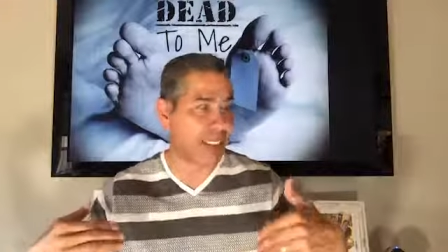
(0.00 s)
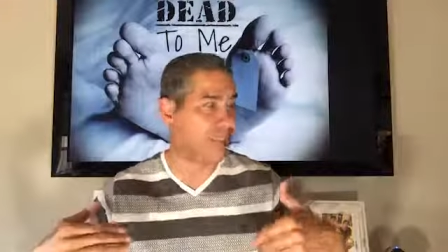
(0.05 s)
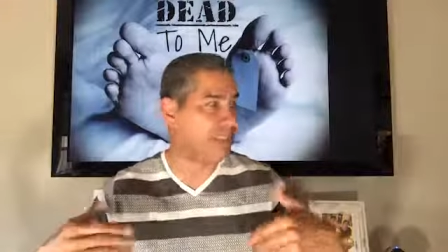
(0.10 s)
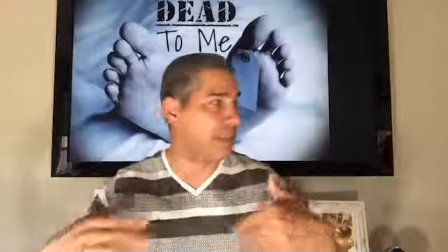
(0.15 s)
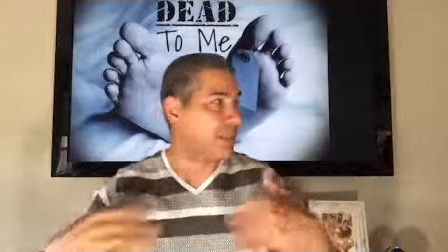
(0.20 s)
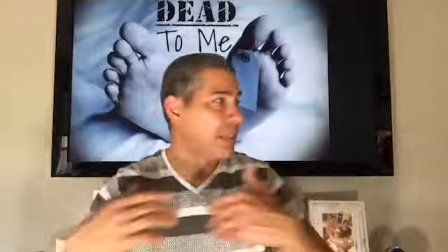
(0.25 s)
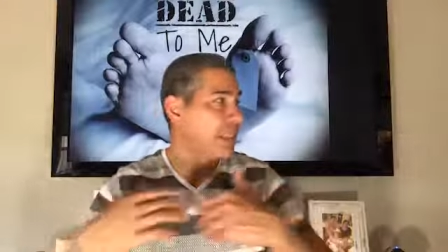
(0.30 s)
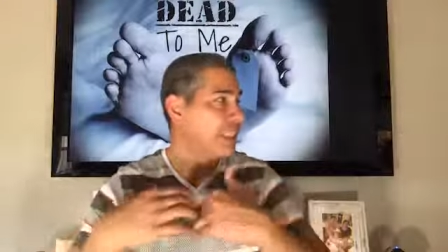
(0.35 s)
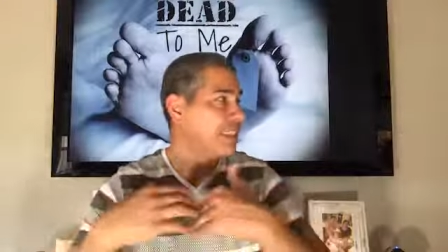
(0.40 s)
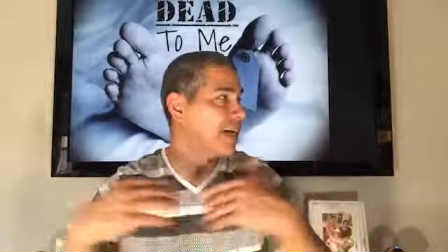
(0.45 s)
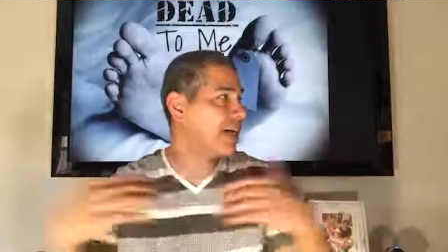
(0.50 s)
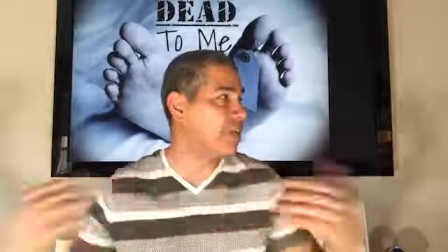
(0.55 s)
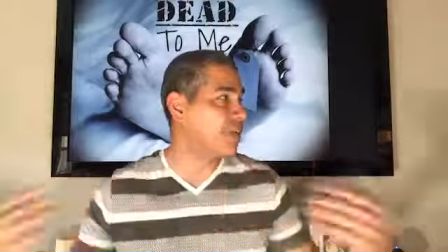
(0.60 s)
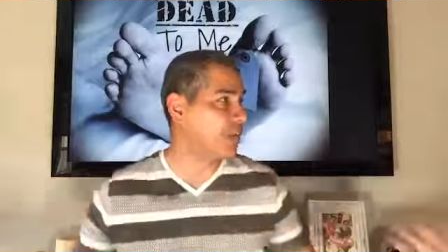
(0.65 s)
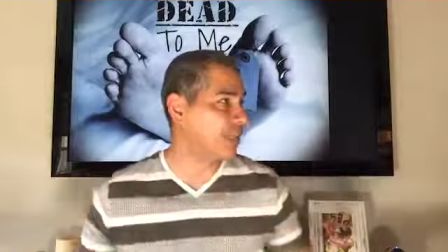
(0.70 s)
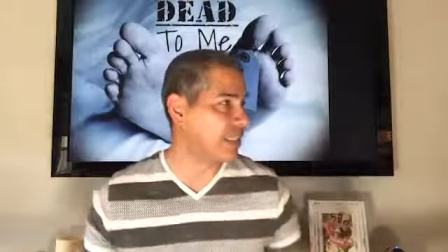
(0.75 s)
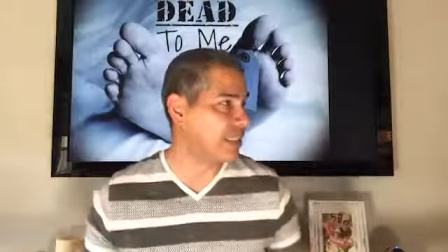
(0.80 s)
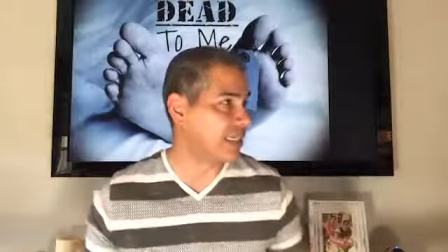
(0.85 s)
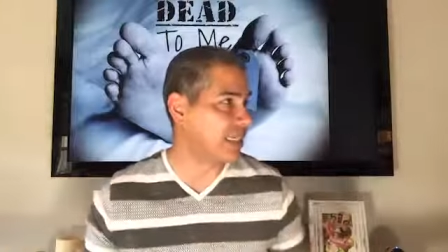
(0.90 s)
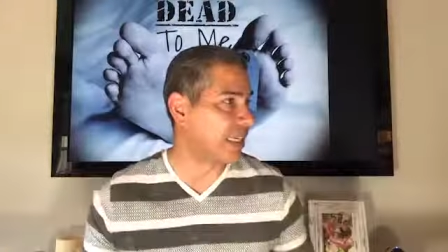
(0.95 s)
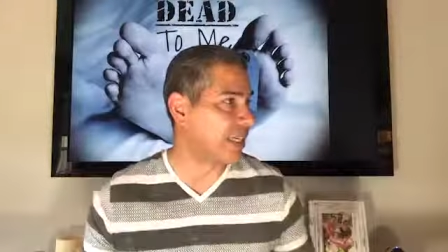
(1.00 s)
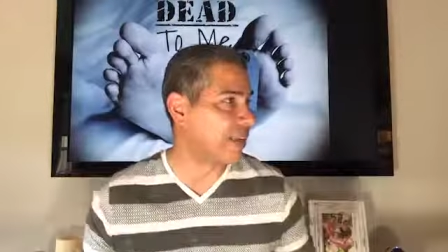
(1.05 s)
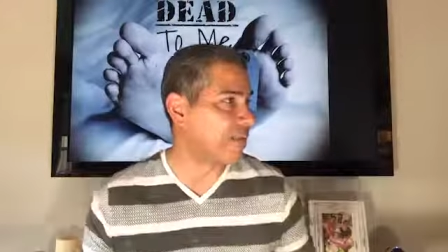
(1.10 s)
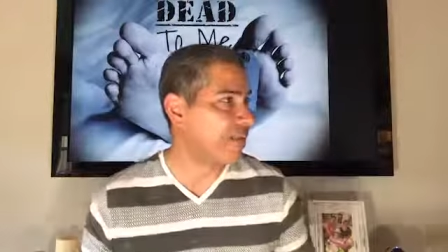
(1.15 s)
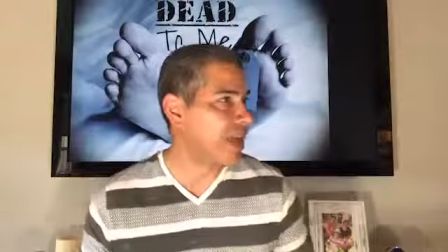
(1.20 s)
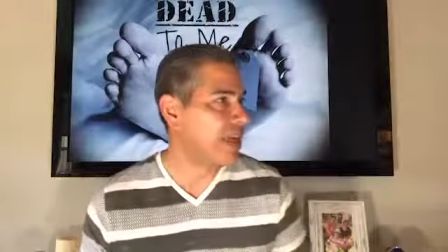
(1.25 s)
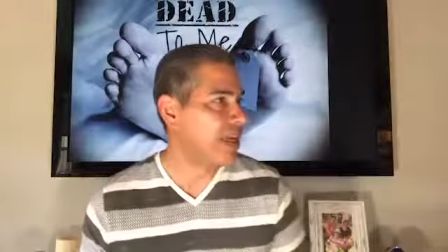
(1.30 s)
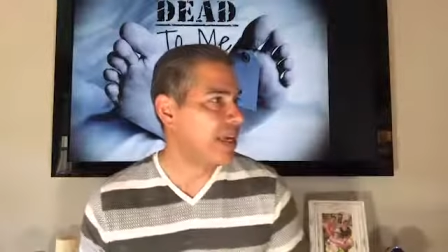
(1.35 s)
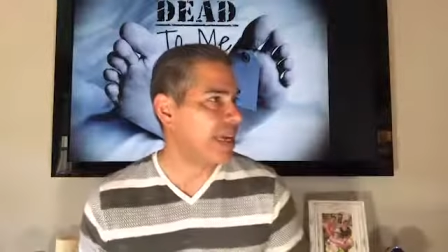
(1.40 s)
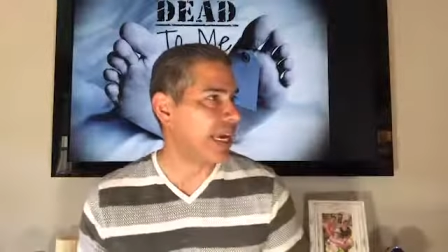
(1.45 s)
to be done with sin.
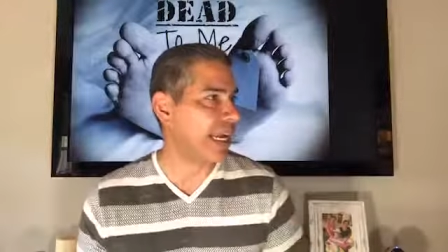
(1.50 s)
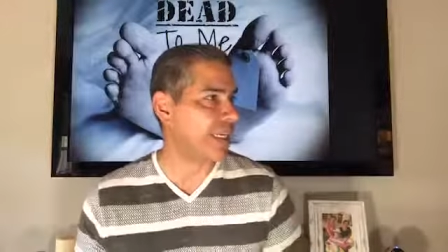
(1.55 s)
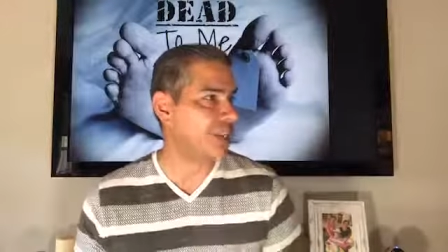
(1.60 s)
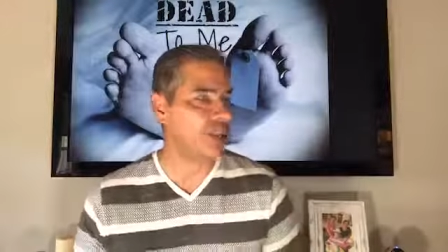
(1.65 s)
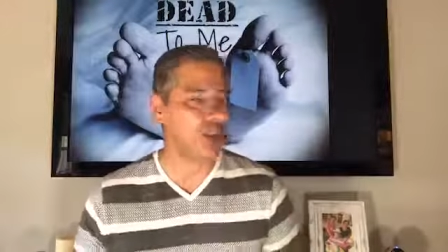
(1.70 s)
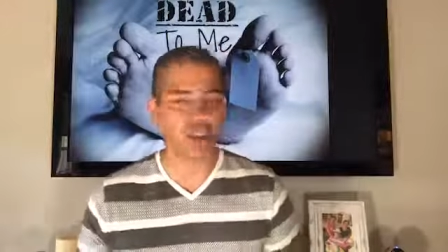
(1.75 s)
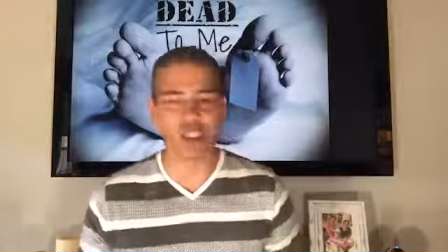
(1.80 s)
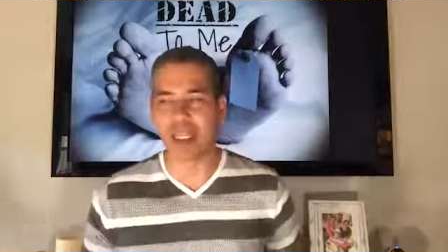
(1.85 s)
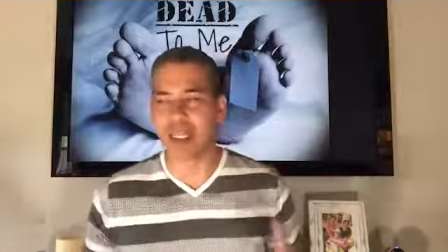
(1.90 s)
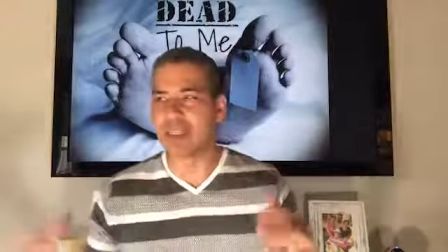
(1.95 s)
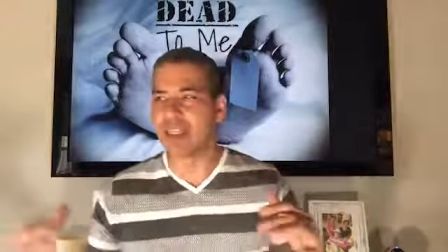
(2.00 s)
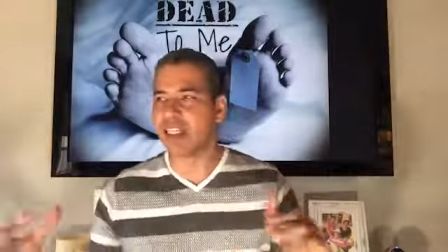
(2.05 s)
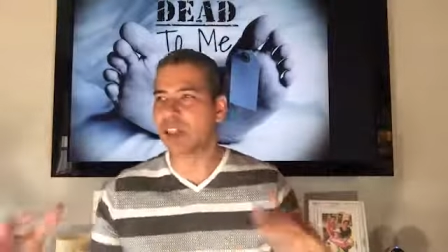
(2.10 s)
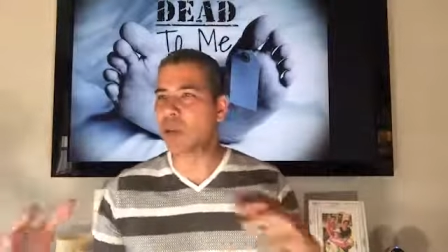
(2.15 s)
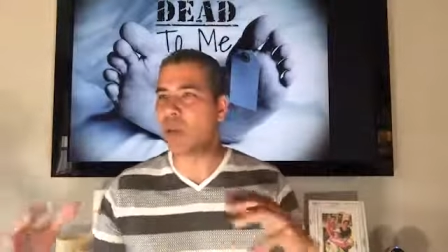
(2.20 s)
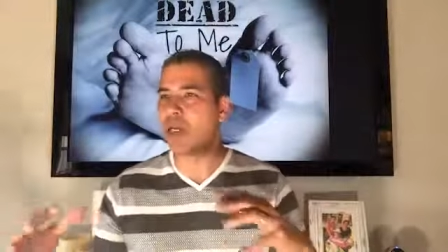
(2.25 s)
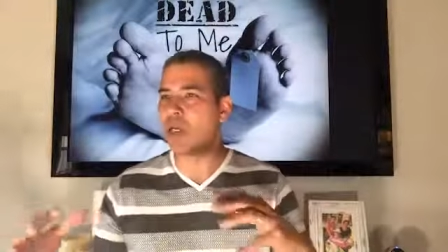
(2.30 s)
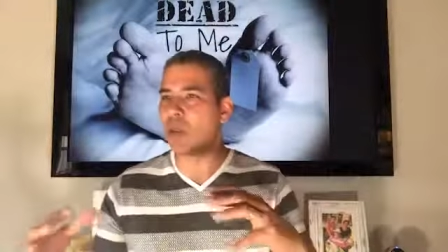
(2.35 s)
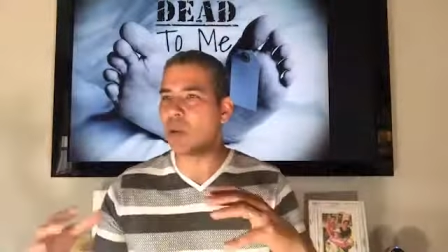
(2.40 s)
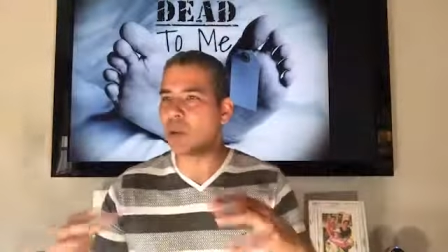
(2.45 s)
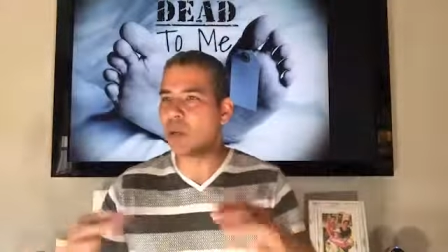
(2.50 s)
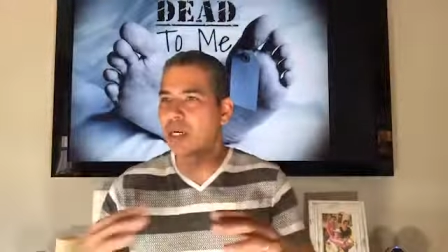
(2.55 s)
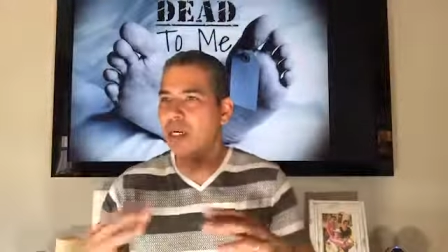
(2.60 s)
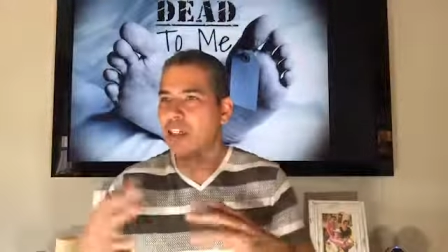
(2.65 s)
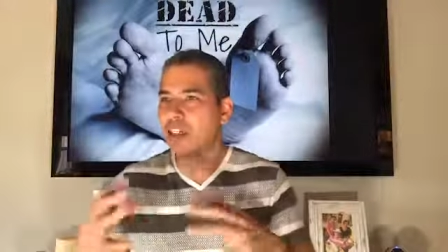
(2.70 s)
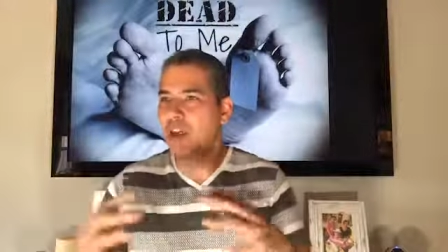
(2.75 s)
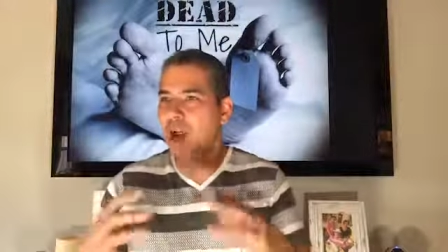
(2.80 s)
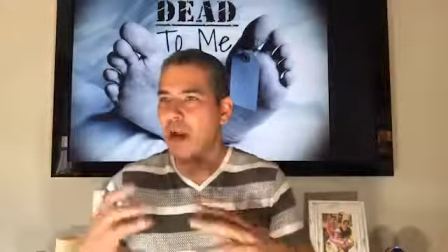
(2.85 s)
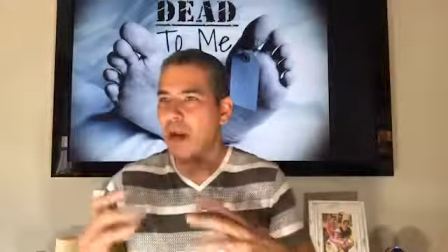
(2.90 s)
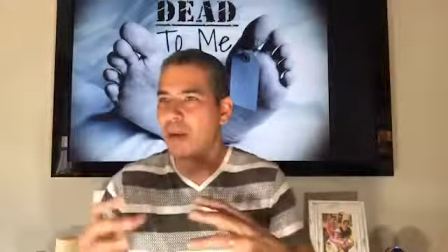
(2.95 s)
And I told you that this week we were going to talk